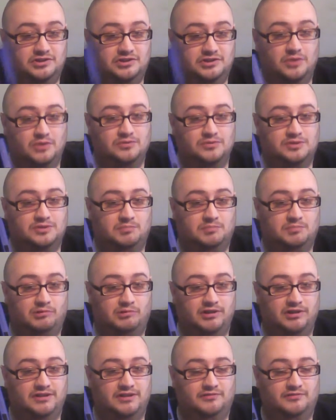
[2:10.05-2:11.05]
Don't
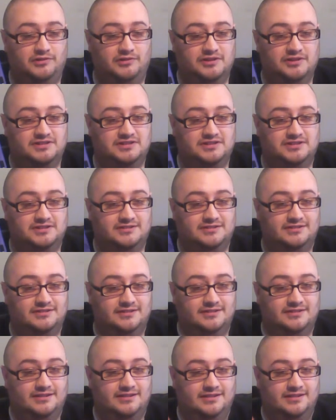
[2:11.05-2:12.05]
spoil it for us.
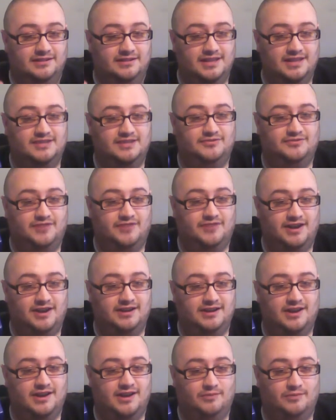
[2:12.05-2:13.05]
Let's
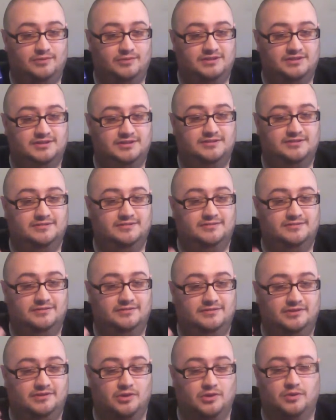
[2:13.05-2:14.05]
find out what's
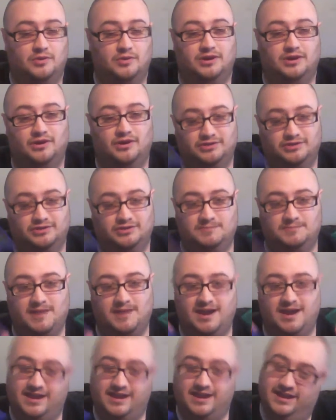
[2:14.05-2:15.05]
going on just
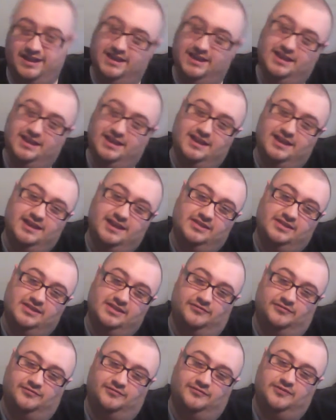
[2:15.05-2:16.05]
by
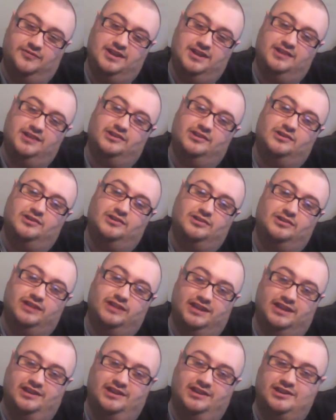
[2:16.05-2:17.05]
the feel
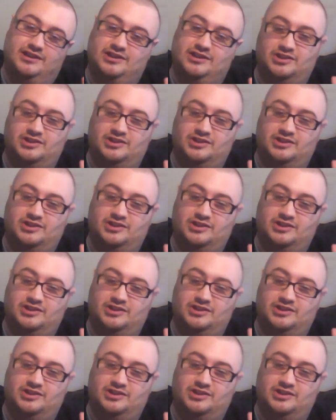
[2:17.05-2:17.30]
and